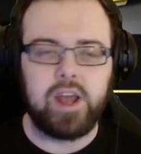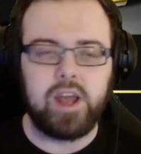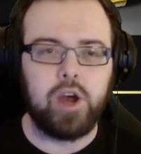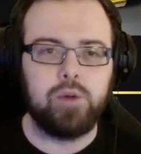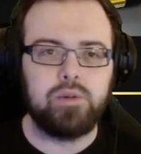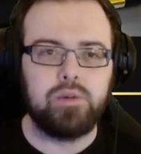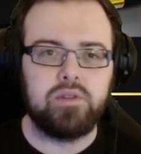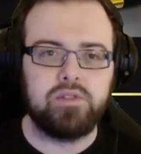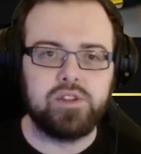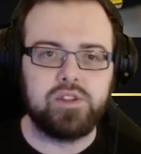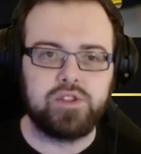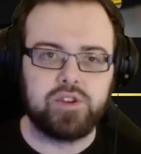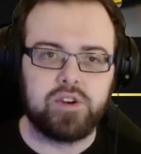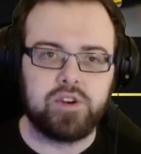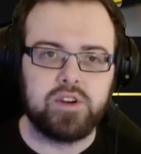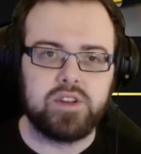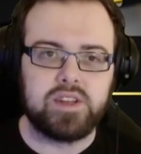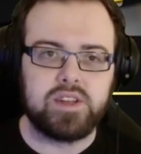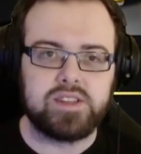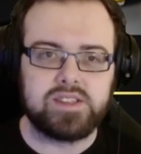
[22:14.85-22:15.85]
And I hope you've
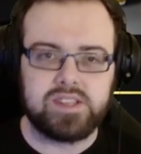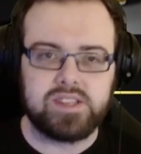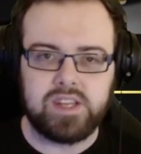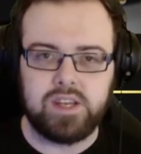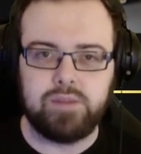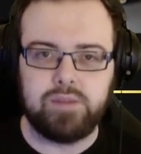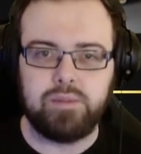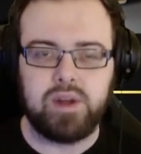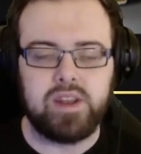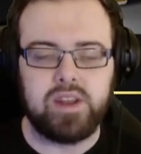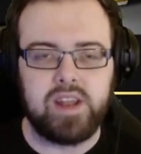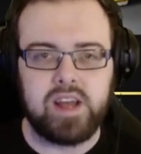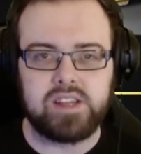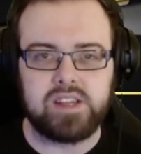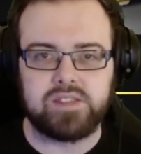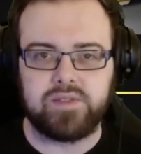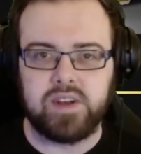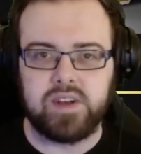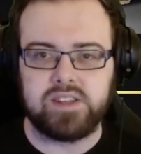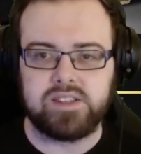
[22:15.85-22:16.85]
enjoyed Steam
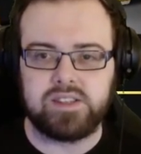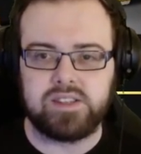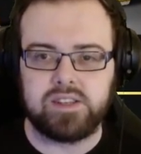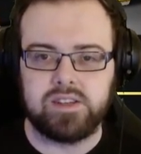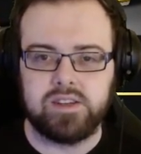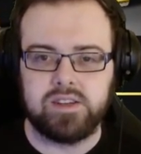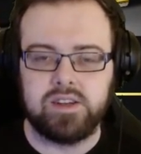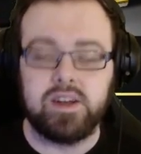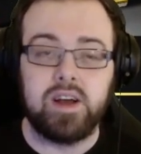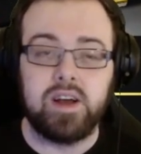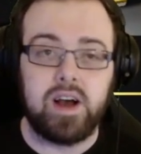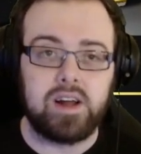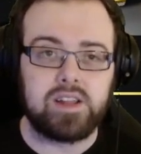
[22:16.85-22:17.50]
Next Fest.